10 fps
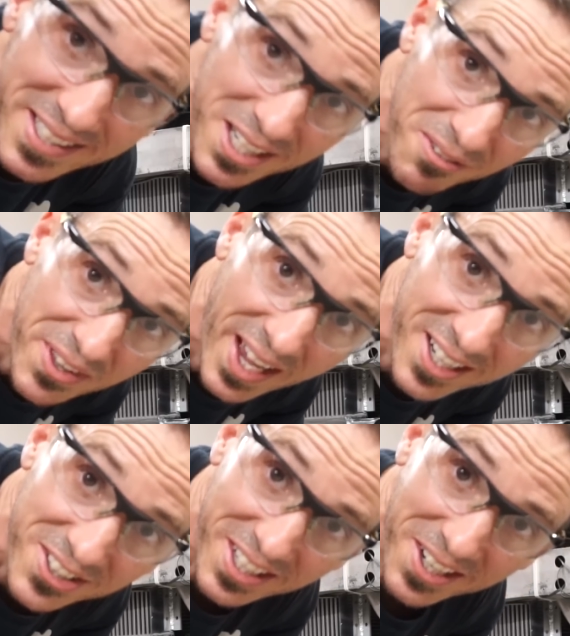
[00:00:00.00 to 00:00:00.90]
tell if the
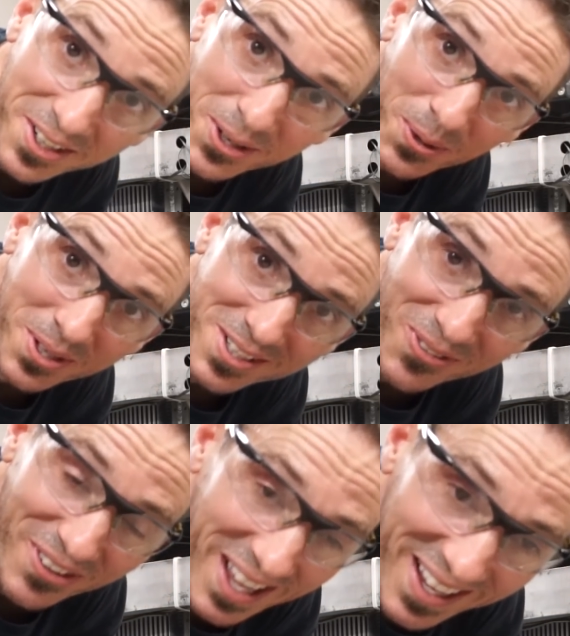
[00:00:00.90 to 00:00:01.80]
actual intercooler is
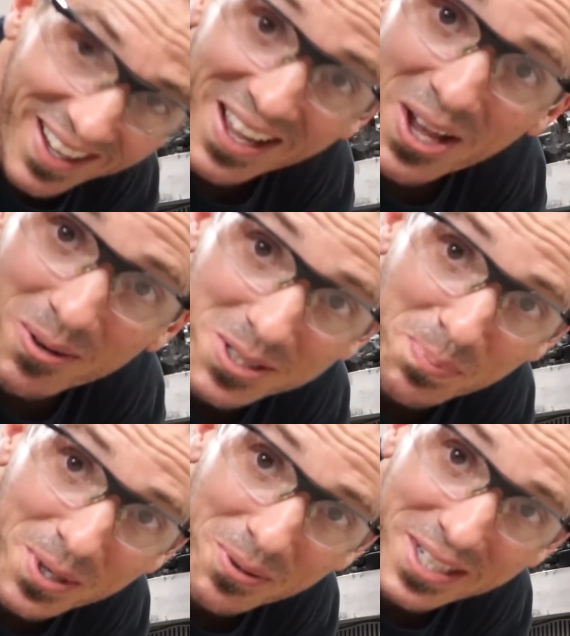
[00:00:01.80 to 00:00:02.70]
flat, which is
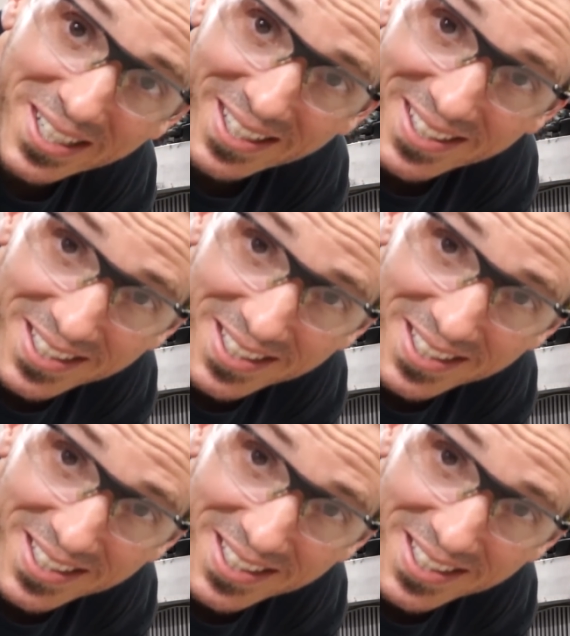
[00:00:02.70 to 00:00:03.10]
pretty ridiculous.